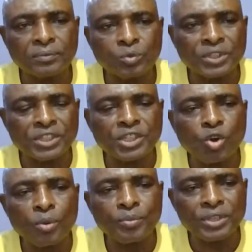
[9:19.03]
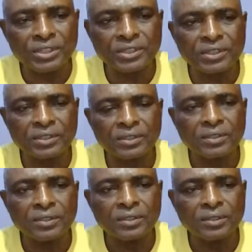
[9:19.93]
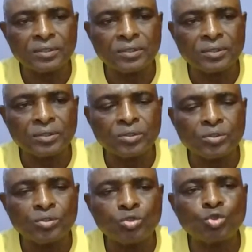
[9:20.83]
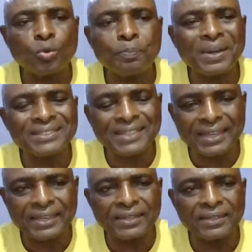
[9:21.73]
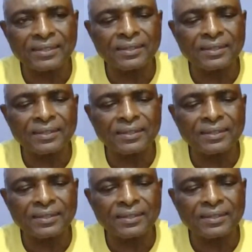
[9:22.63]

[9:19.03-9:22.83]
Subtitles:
within the community to partake